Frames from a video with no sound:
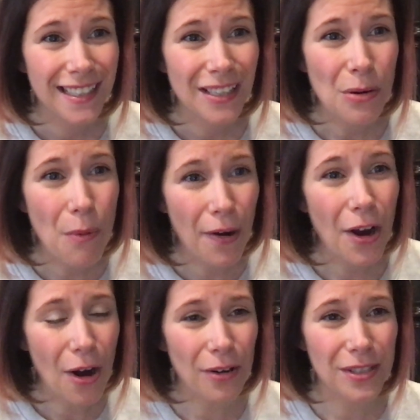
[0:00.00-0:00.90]
who are
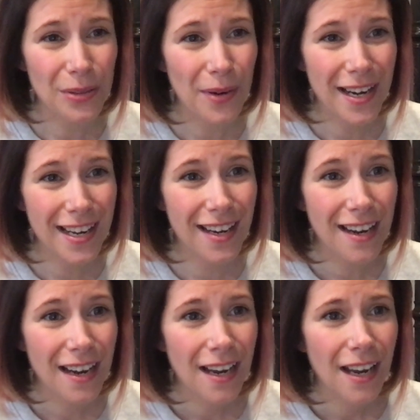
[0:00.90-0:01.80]
incarcerated,
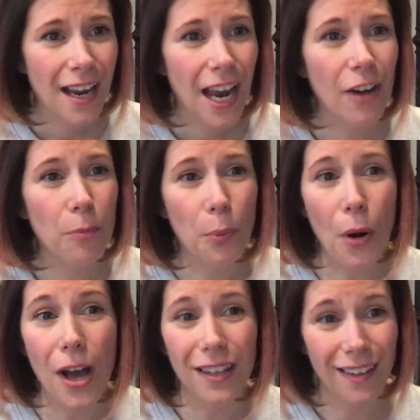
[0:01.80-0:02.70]
have
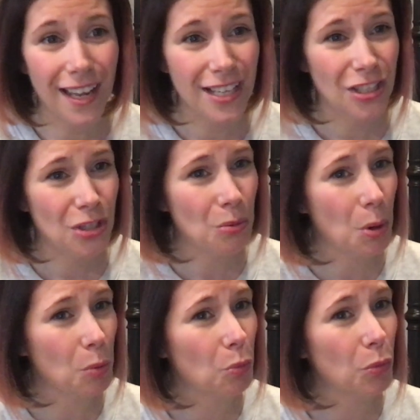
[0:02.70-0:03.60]
brought light to
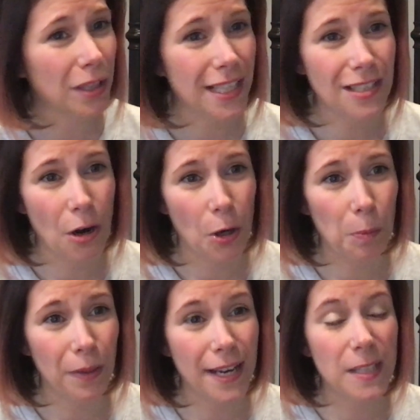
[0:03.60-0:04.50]
a really dark
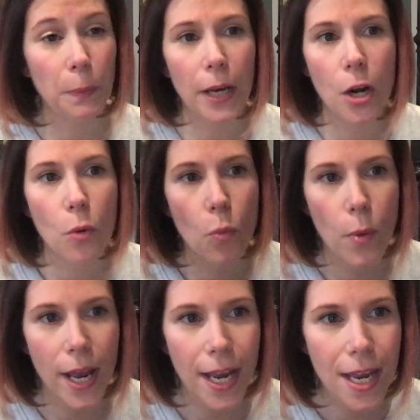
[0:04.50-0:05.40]
place, but in a
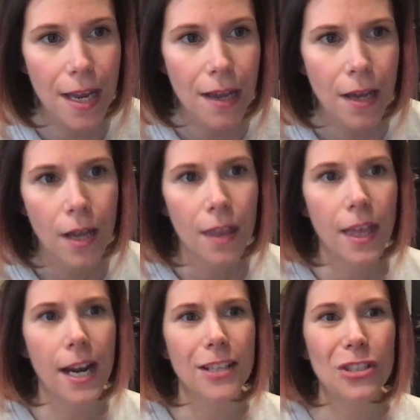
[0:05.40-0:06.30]
way
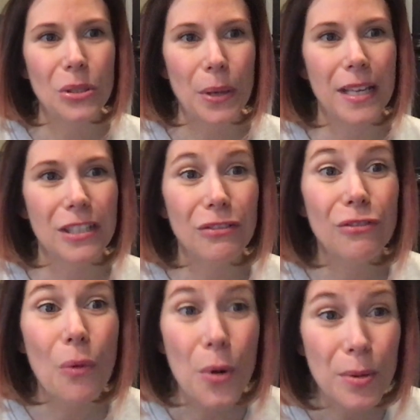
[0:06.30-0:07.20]
that has
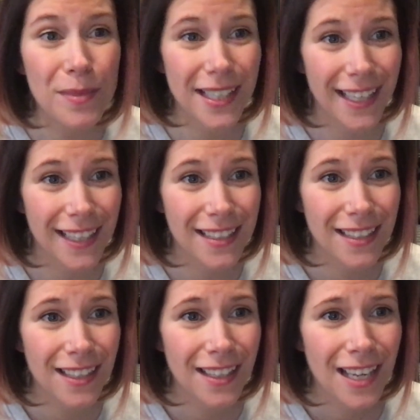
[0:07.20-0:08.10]
transformed it.
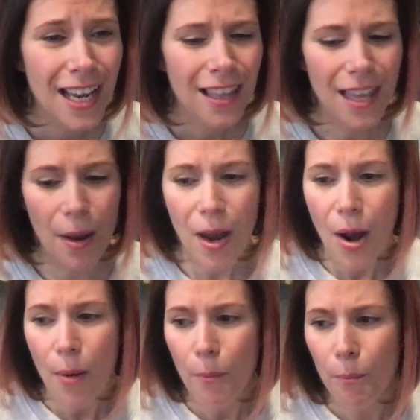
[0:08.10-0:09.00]
That
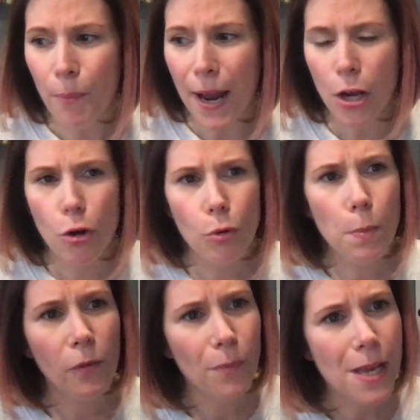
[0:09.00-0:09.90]
by a group
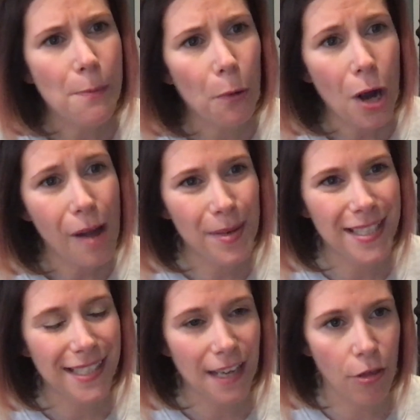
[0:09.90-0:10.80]
of people coming
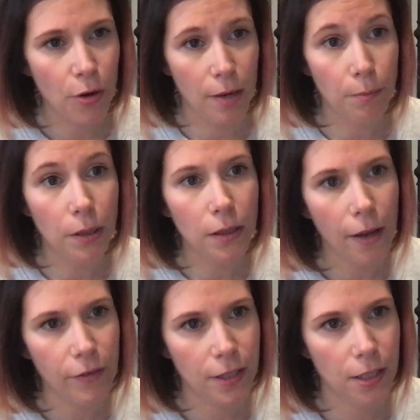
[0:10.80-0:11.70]
together in
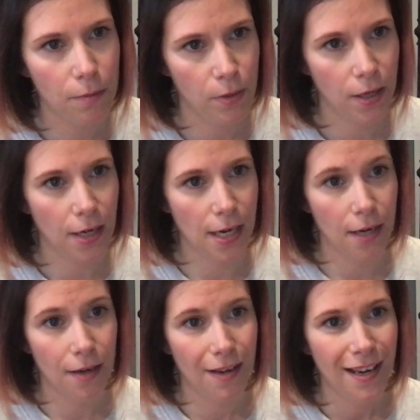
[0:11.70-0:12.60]
beloved
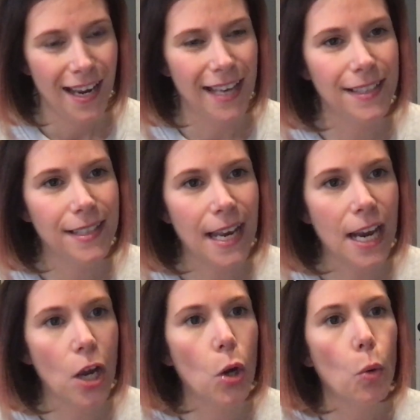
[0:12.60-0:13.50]
community and
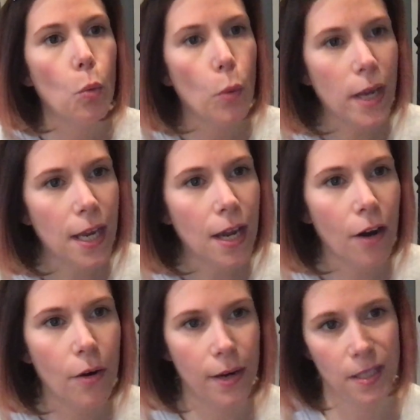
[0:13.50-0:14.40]
saying, we
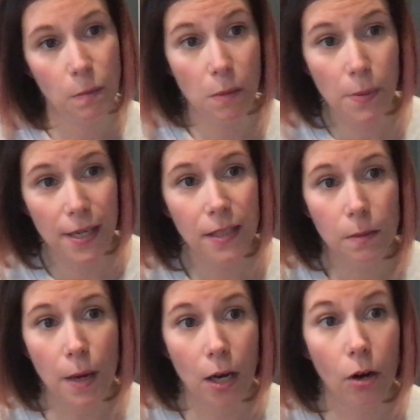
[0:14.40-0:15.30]
are going to be
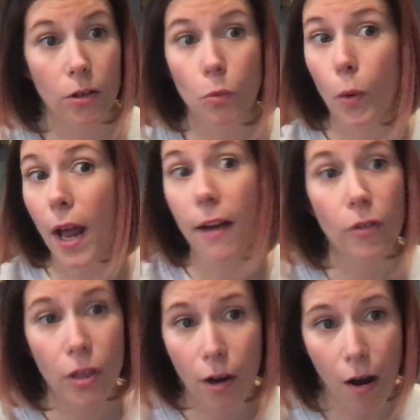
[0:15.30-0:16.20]
peacemakers,
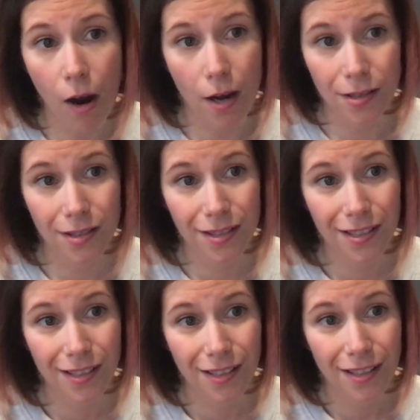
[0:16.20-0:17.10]
whatever the cost.
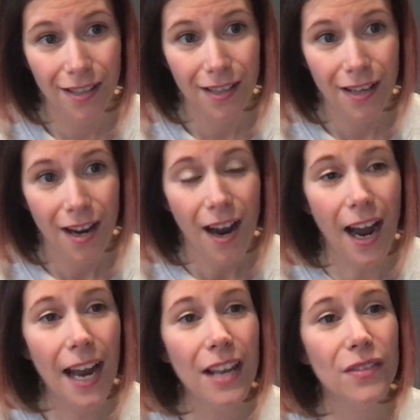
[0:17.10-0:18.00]

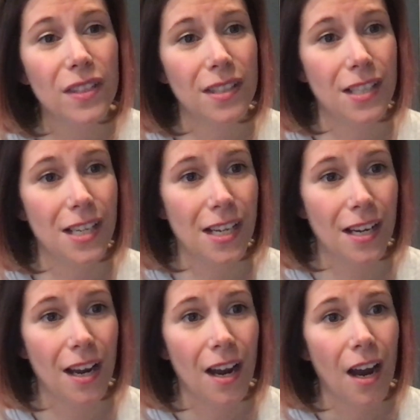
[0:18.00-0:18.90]
I have
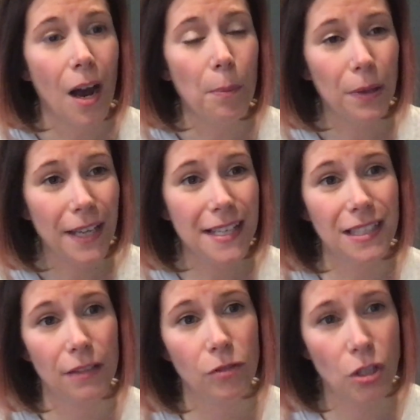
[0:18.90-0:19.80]
seen a place
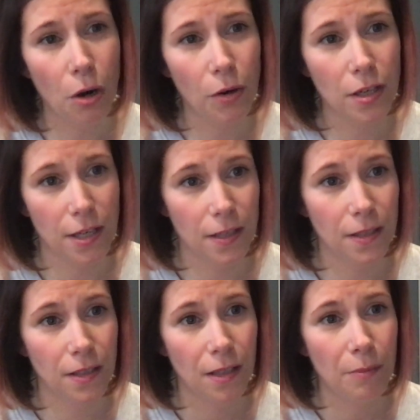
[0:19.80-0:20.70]
of
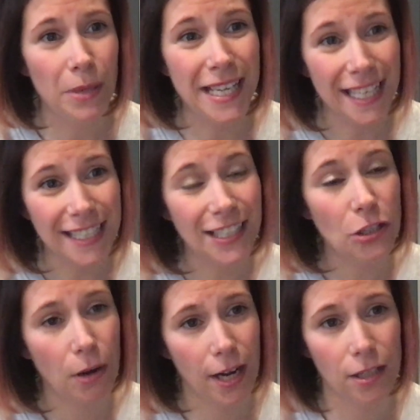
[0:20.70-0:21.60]
darkness begin to
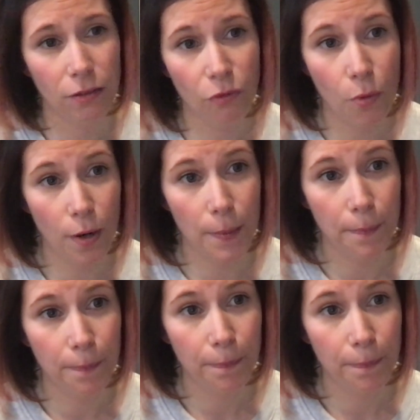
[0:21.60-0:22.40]
transform.